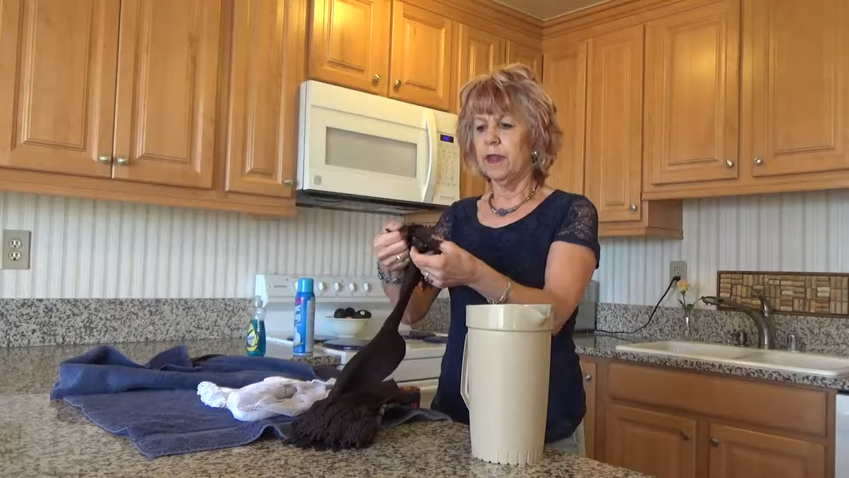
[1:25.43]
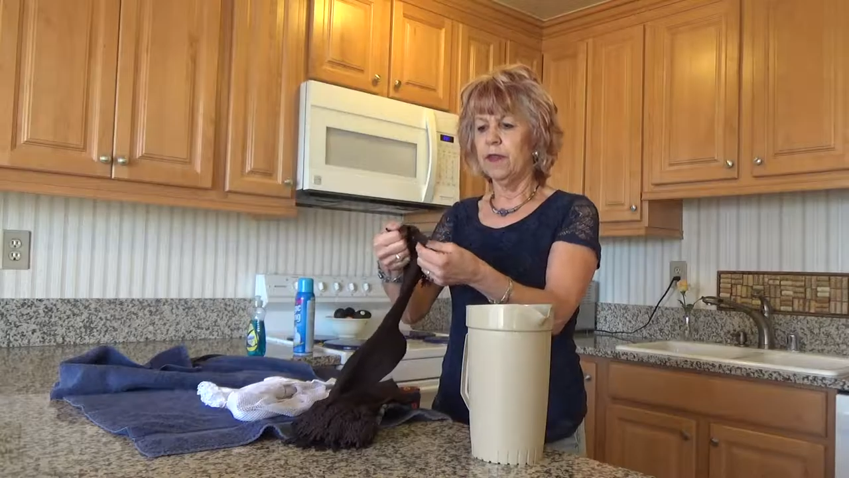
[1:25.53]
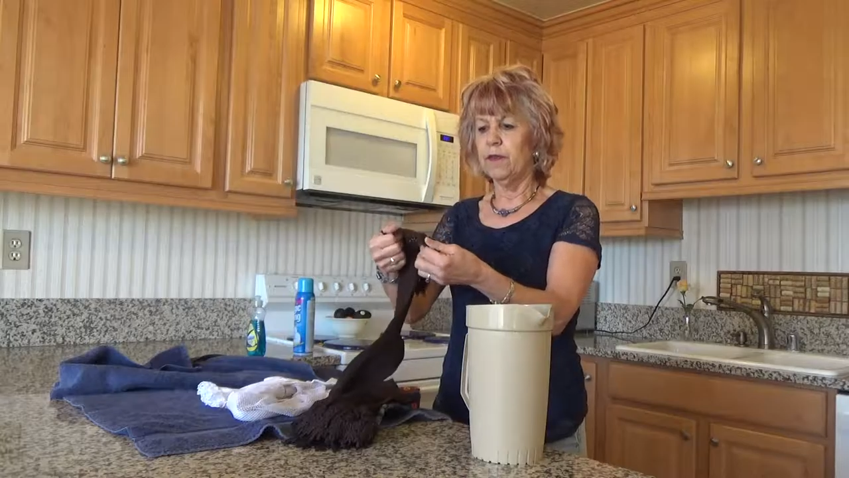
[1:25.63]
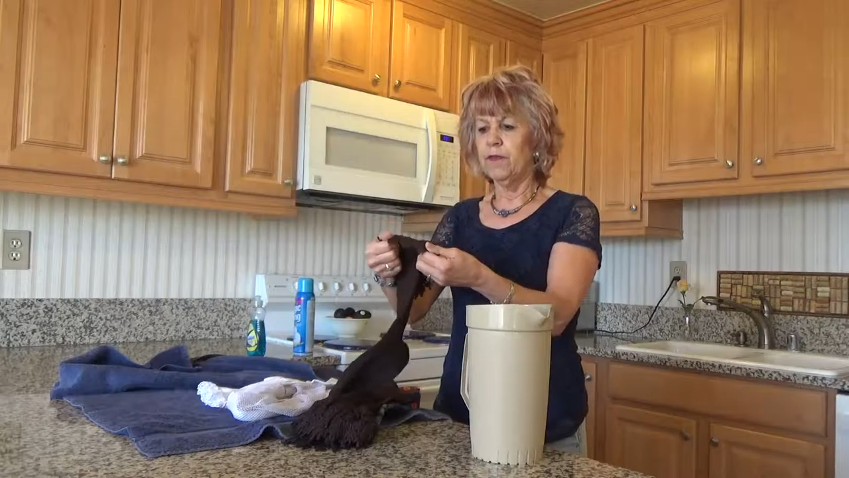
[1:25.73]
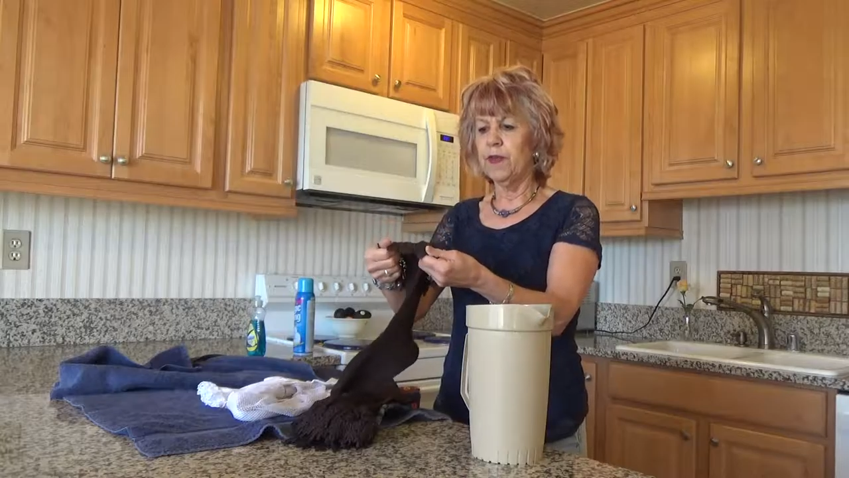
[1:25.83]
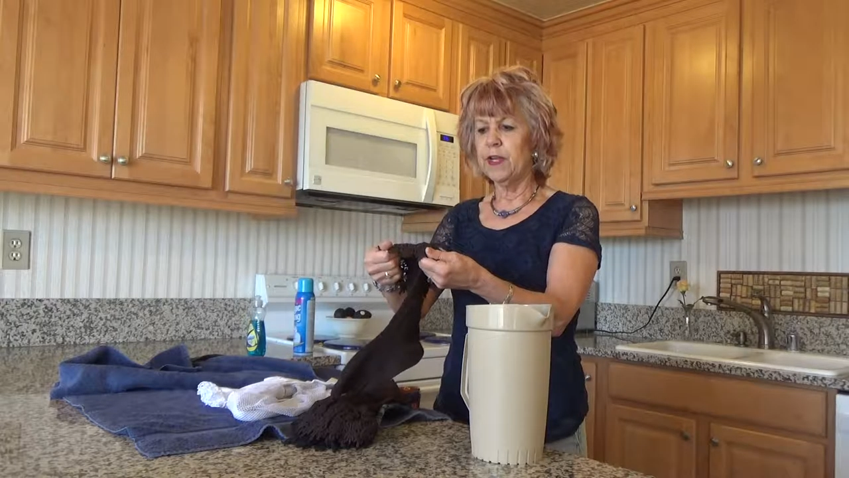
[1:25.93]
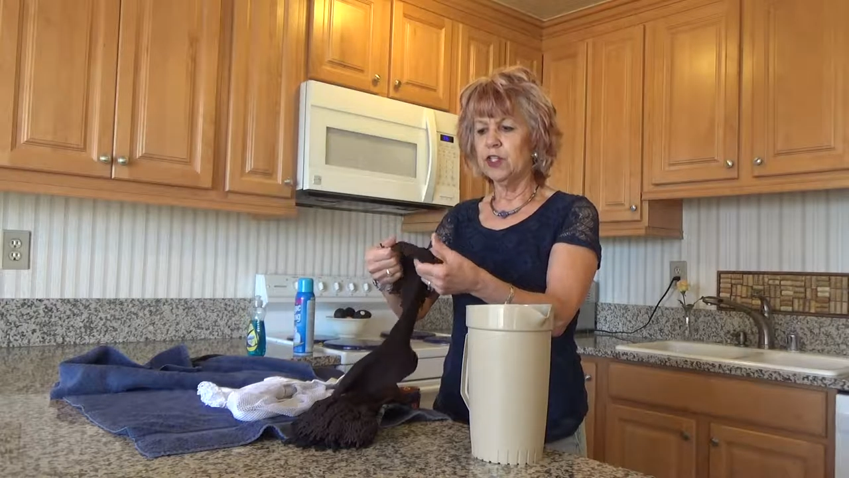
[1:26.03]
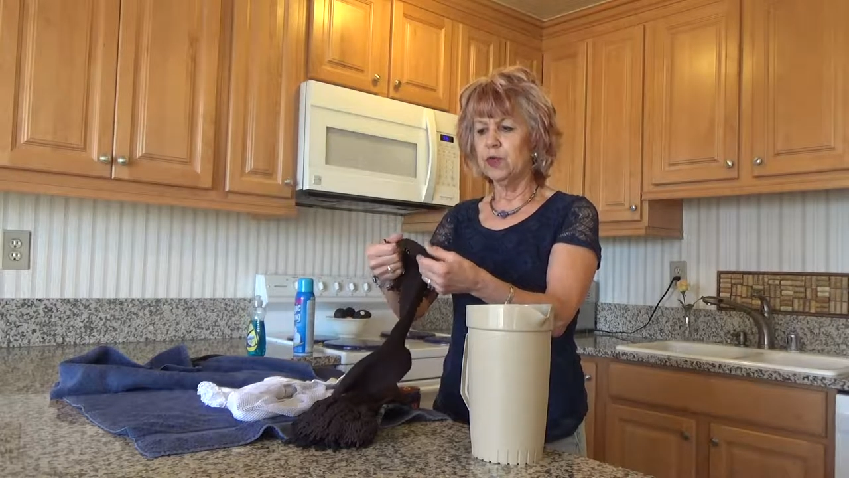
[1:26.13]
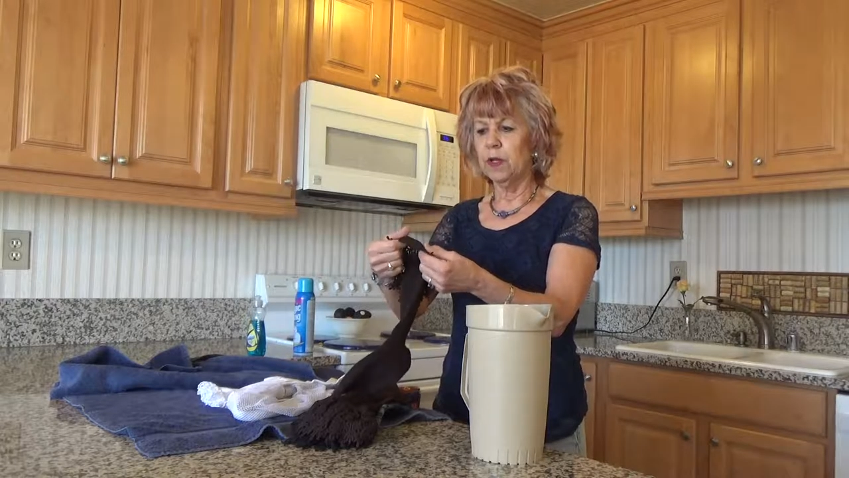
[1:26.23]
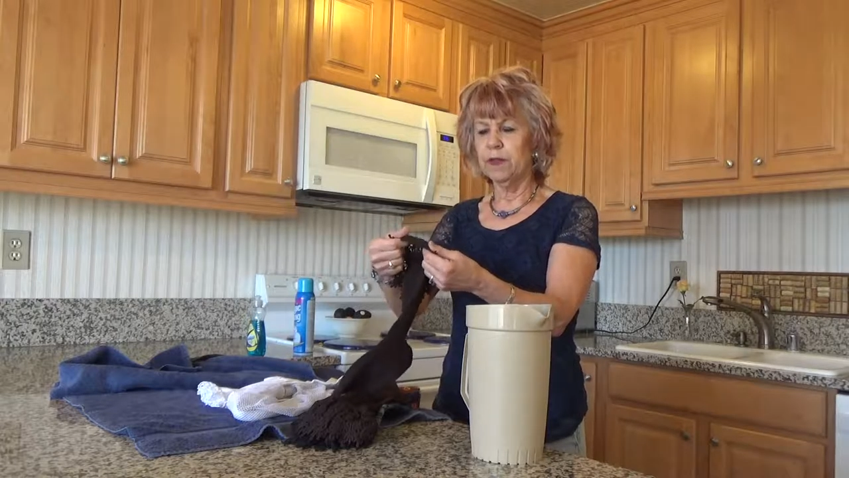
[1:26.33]
the
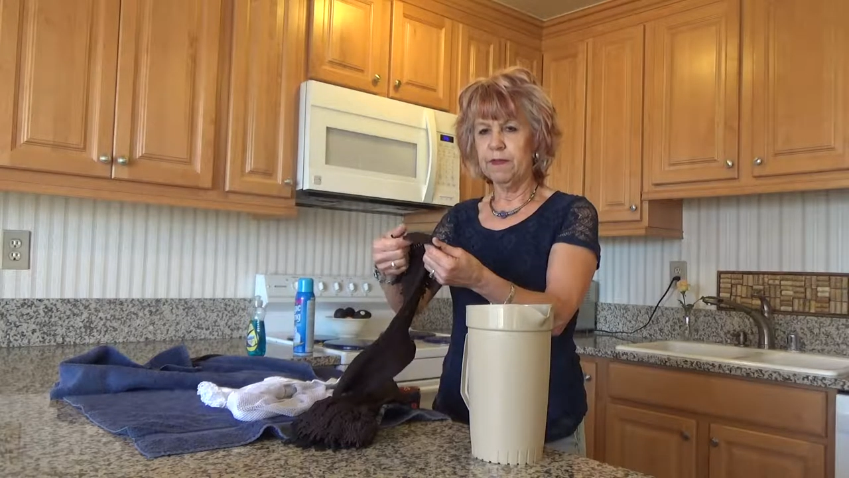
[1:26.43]
finish will